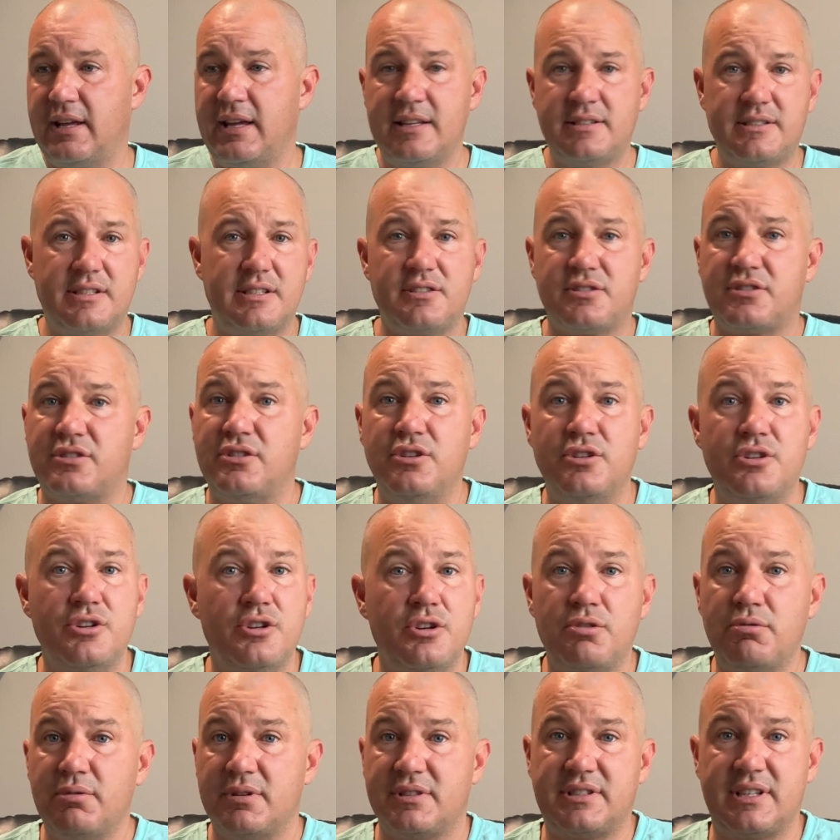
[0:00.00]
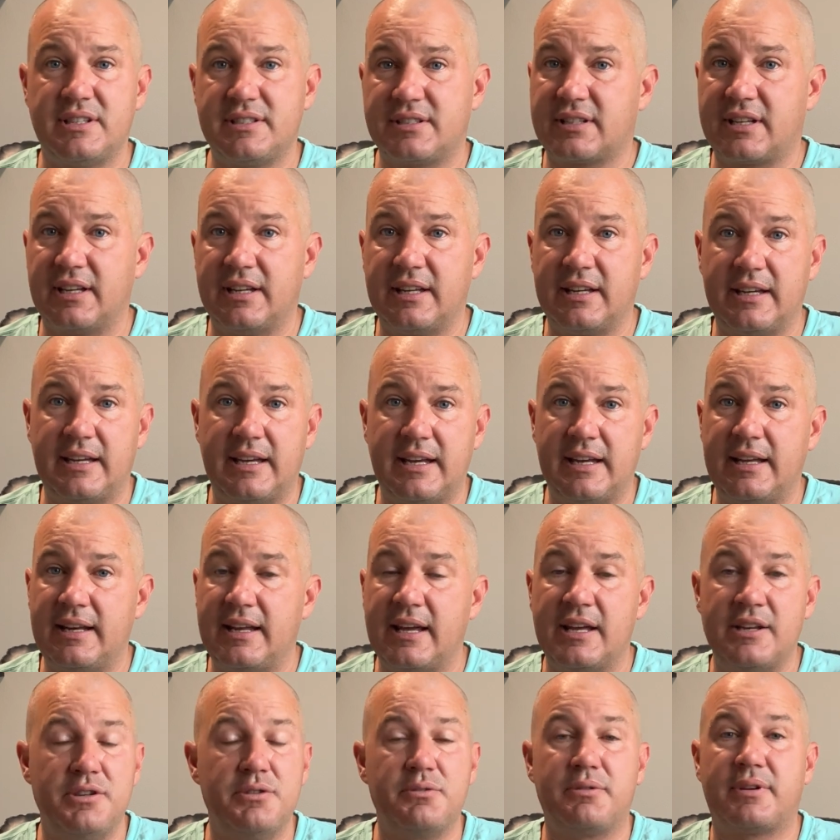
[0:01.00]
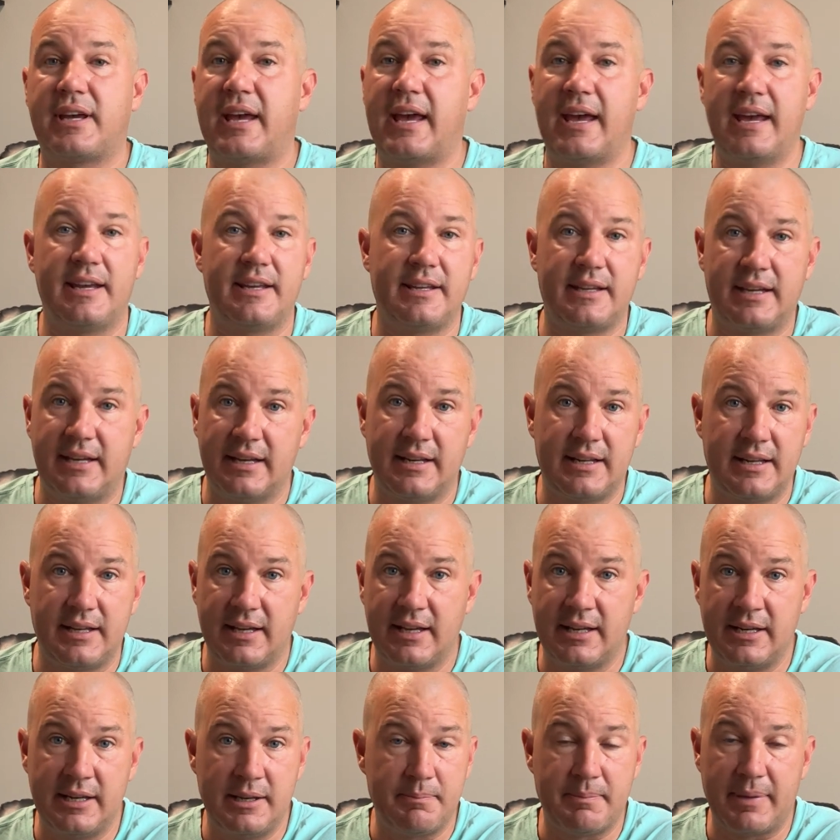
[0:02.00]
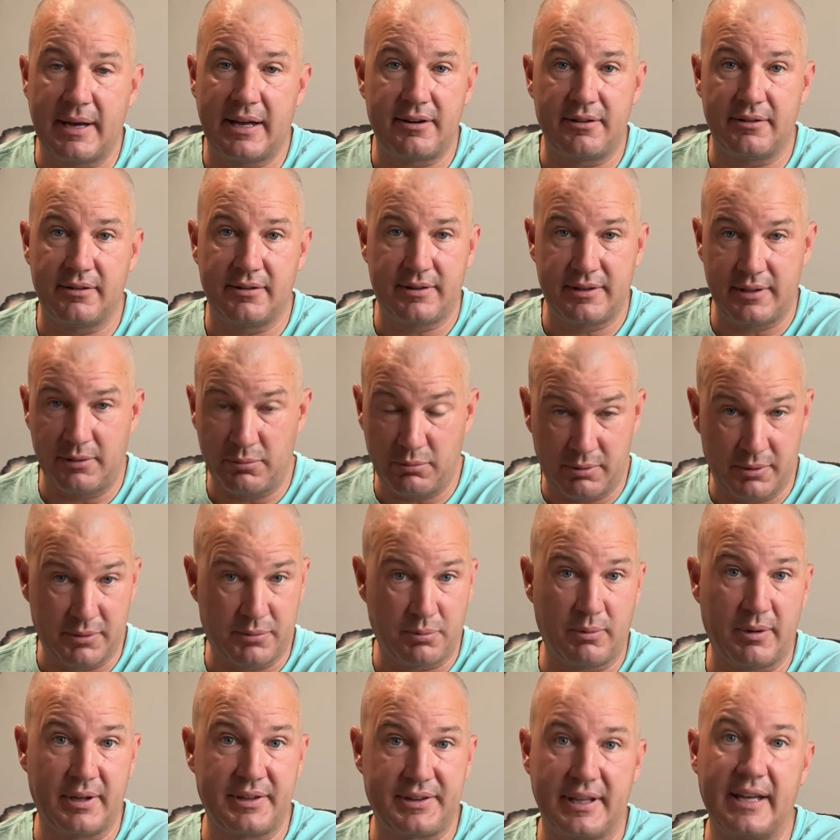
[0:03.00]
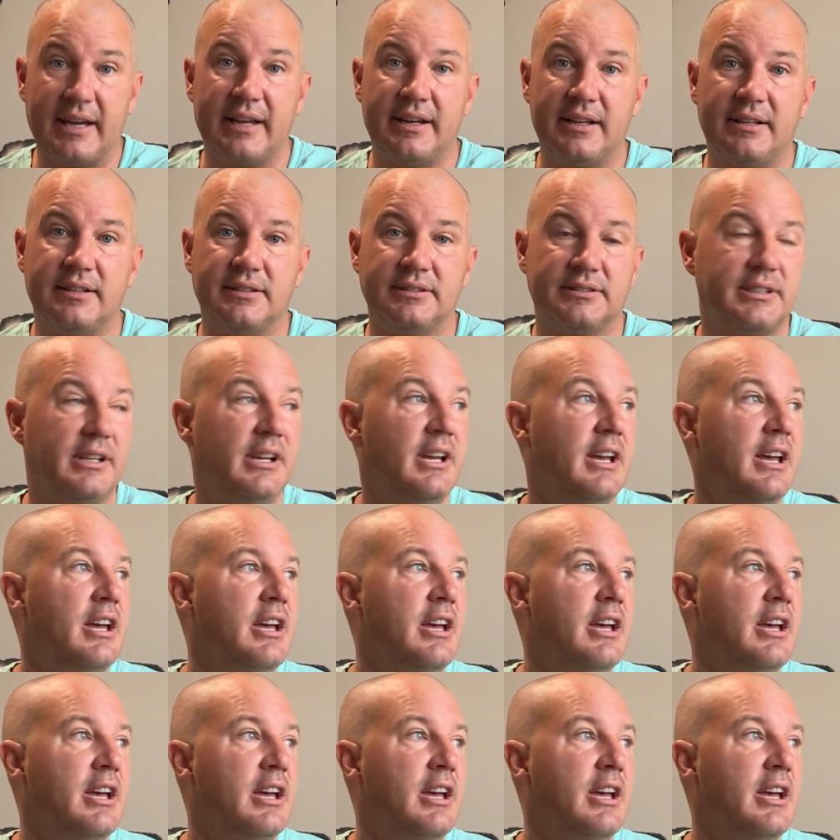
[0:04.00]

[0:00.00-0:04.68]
it's as new as it's going to get, and you can't get it any better than with what that is.